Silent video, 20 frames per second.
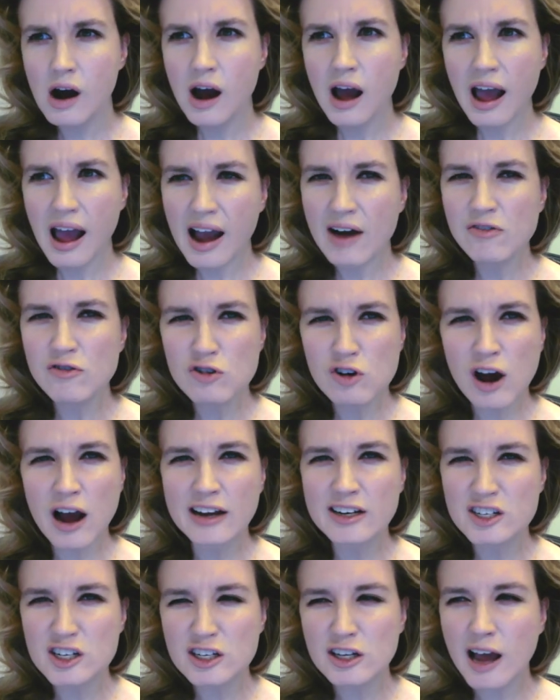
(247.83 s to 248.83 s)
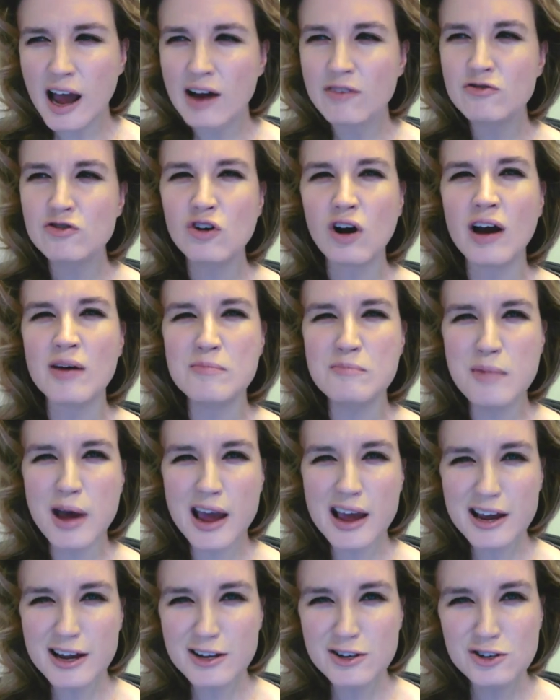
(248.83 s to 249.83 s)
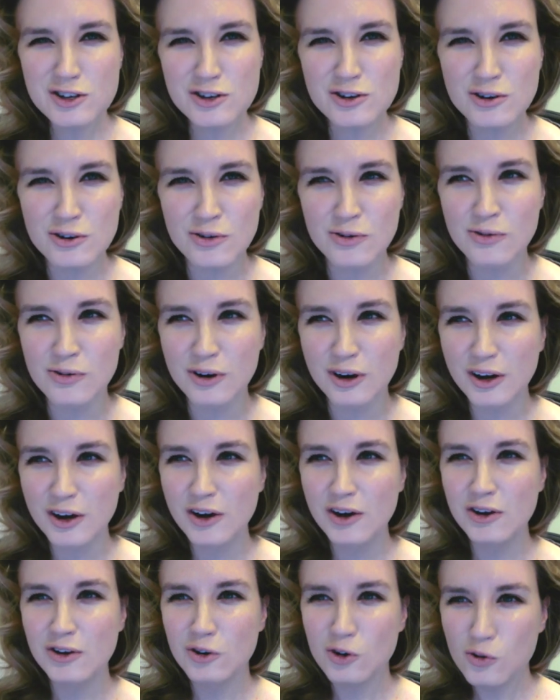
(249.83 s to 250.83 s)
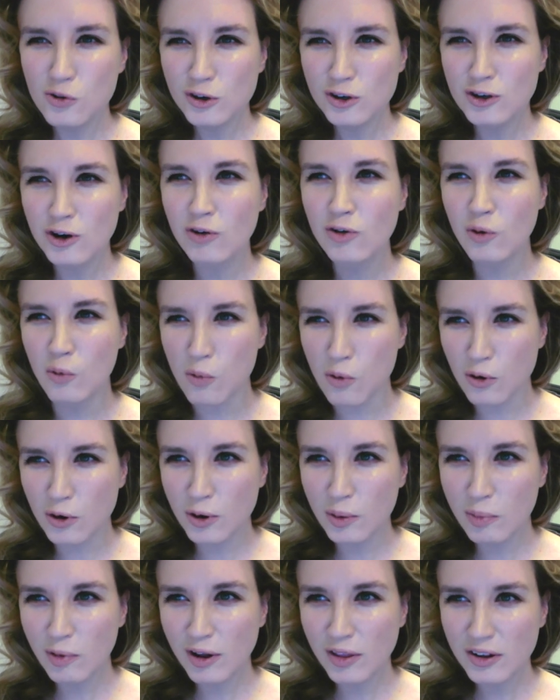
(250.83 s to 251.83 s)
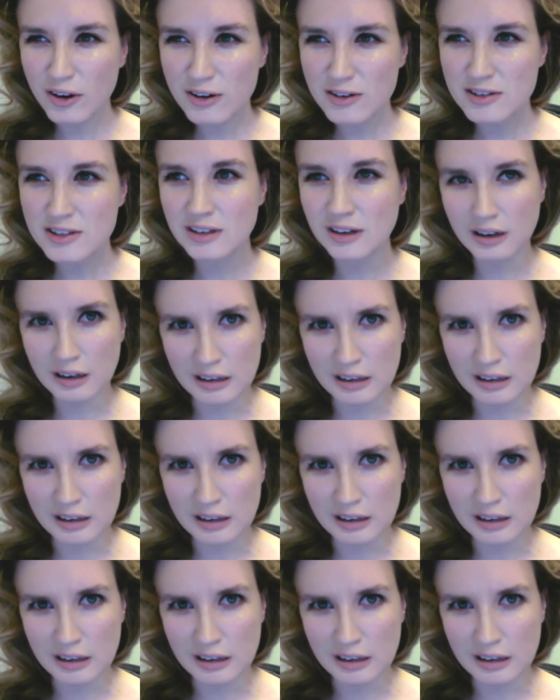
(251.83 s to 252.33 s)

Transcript: after I made you, you would go to Warner Brothers?